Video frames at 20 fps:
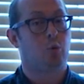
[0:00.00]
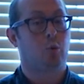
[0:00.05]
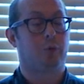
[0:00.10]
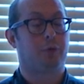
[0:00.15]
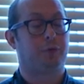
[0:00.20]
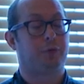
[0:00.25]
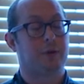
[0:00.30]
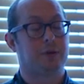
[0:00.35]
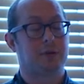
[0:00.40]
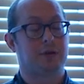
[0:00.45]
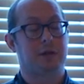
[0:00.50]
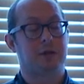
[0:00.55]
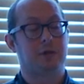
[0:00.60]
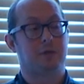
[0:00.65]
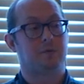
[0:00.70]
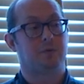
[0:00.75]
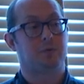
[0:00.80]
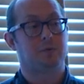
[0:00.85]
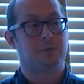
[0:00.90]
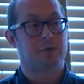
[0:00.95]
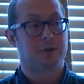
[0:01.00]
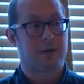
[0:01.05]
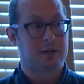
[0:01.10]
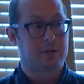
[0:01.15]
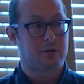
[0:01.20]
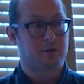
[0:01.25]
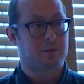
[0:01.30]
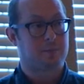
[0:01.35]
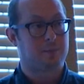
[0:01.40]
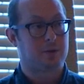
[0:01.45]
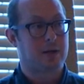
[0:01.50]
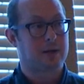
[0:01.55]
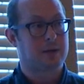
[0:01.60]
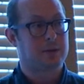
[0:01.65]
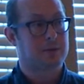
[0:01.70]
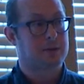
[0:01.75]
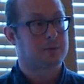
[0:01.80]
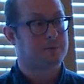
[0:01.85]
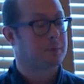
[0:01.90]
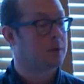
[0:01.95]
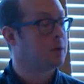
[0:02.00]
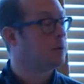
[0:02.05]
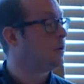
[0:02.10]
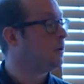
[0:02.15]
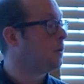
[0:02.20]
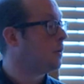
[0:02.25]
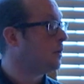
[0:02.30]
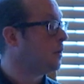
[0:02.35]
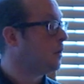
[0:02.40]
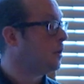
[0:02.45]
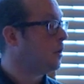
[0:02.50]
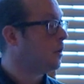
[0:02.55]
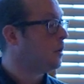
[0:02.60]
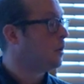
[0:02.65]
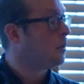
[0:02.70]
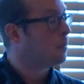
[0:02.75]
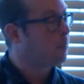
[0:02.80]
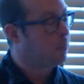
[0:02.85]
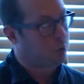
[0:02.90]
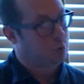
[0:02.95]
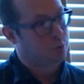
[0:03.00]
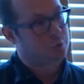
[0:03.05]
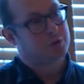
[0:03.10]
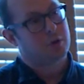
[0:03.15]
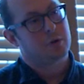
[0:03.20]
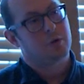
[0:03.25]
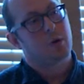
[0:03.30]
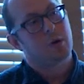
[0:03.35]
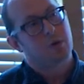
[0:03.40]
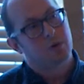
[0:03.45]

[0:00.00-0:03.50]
authorization from the data subjects. but also